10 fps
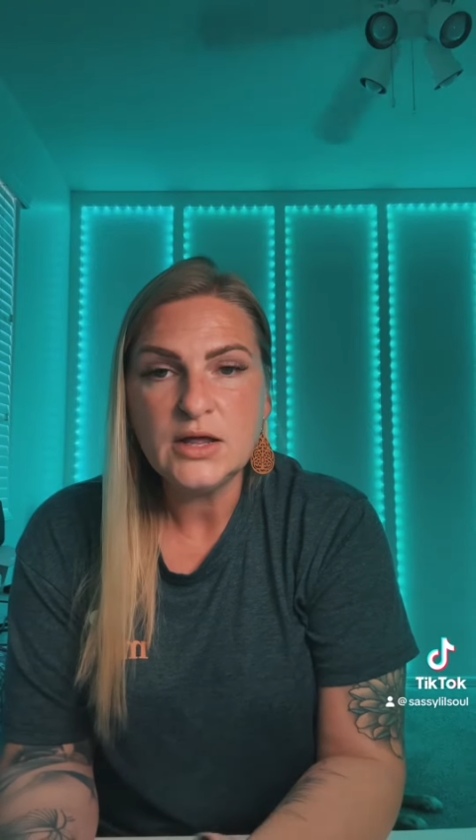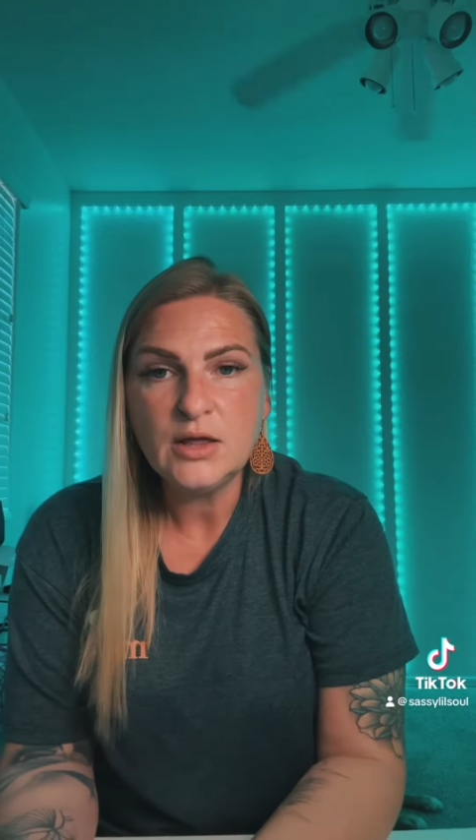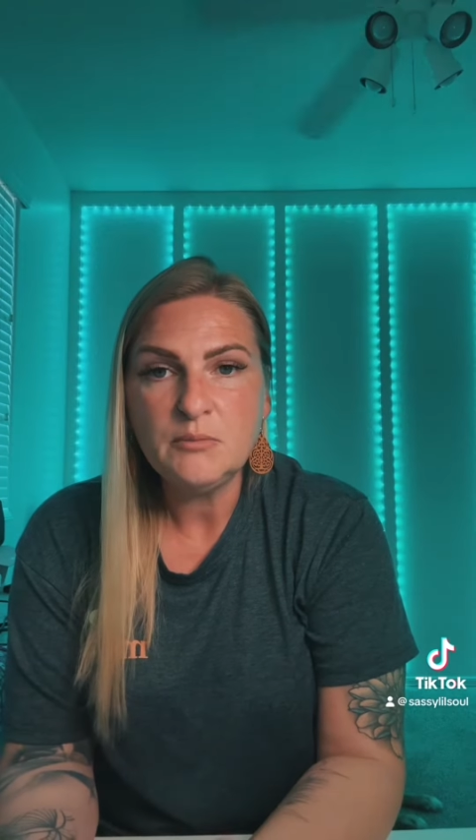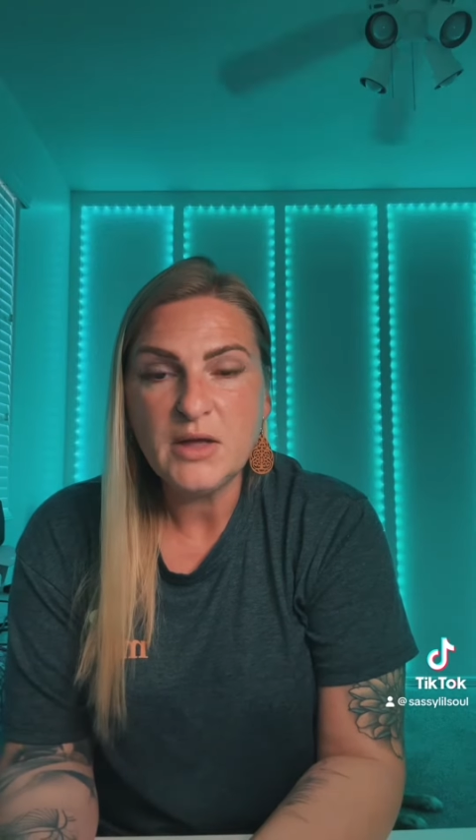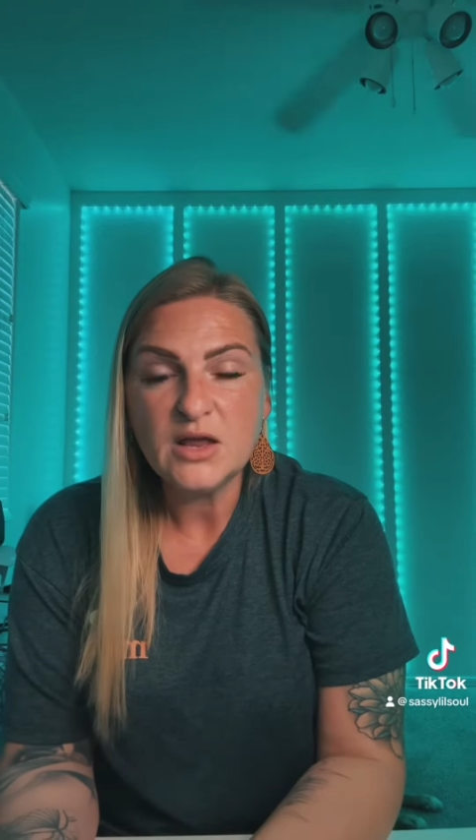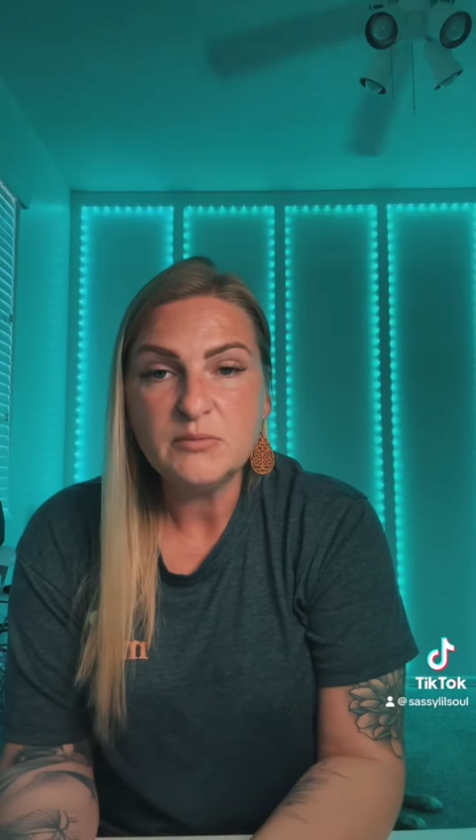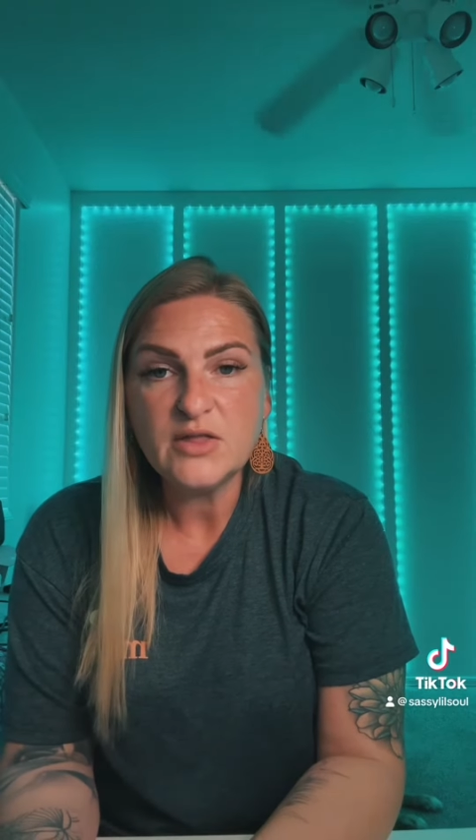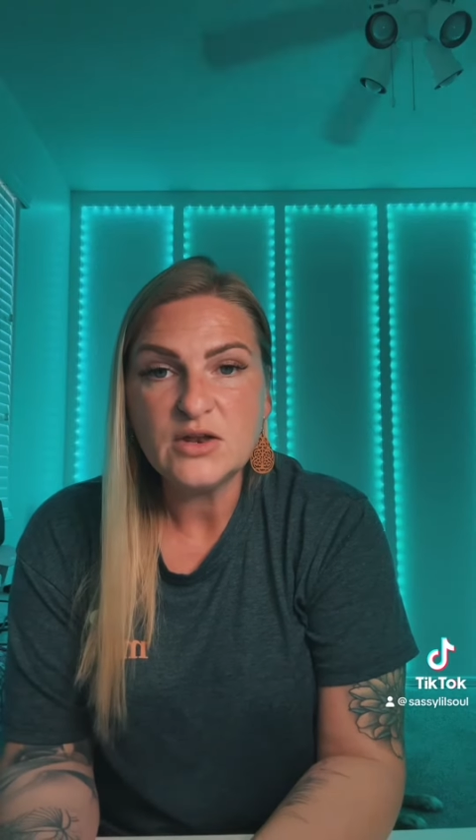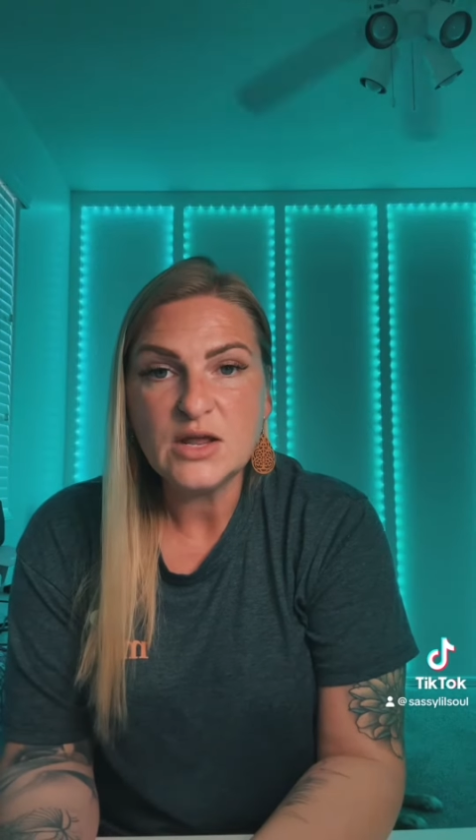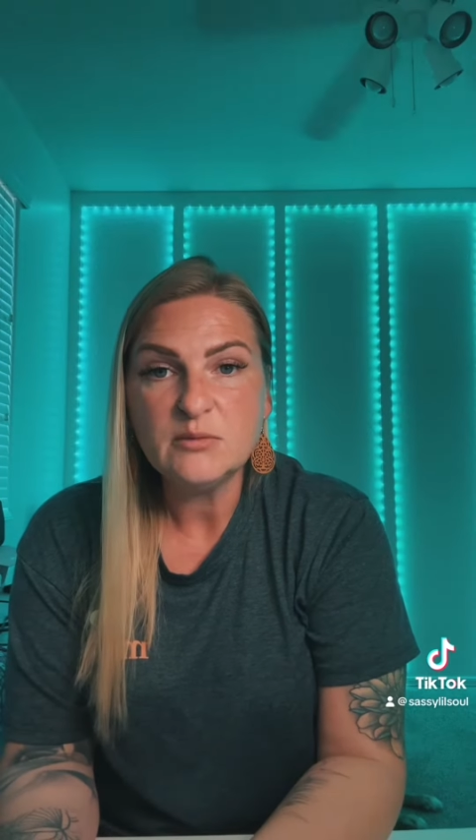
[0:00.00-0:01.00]
a man by
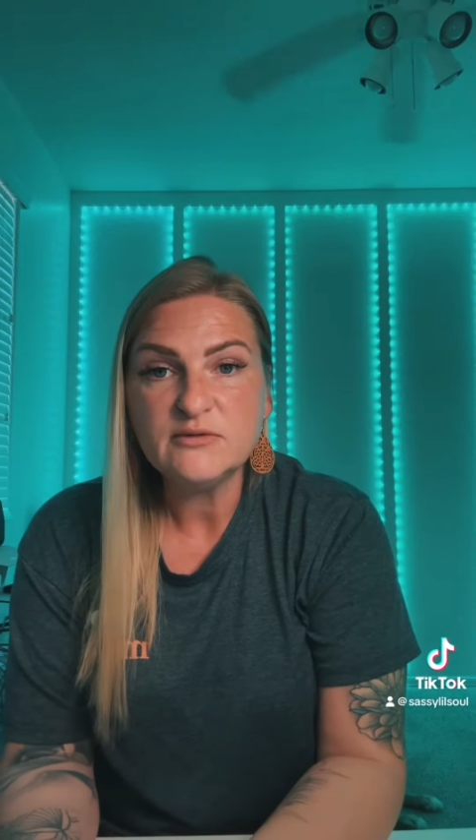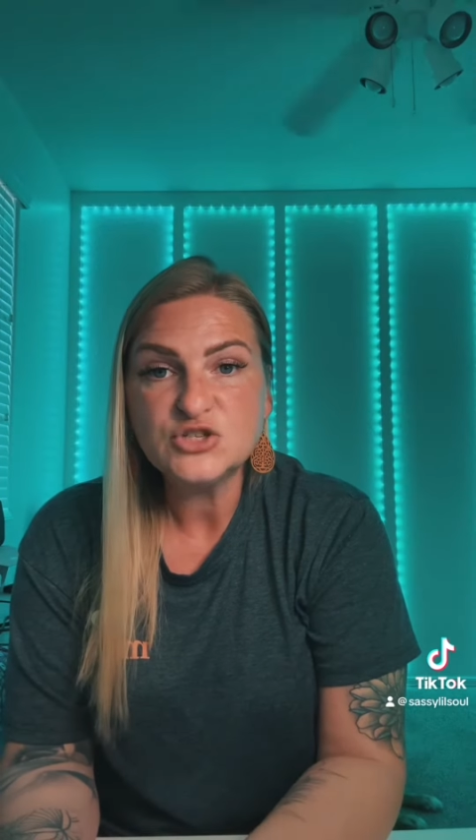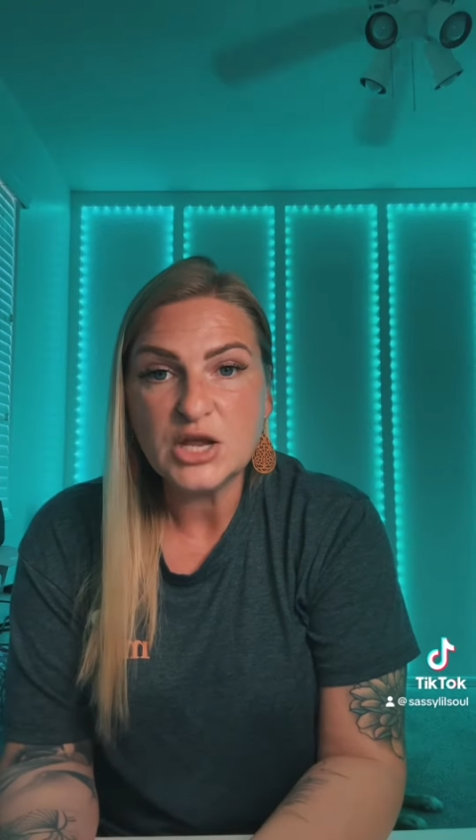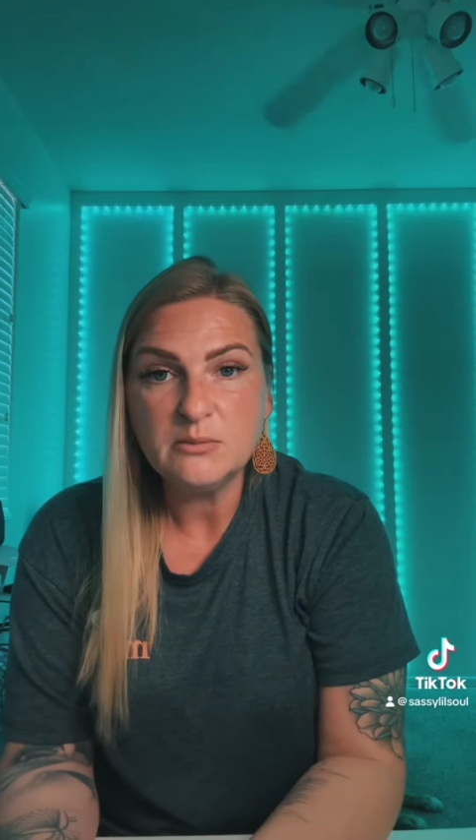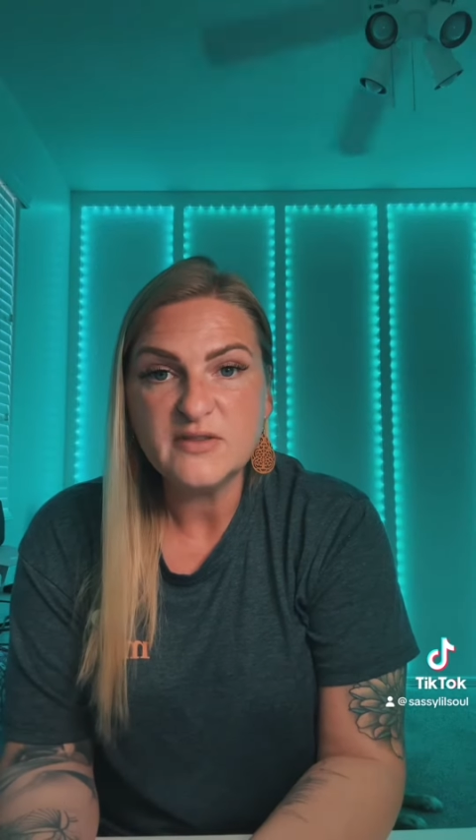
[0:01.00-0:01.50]
the name of James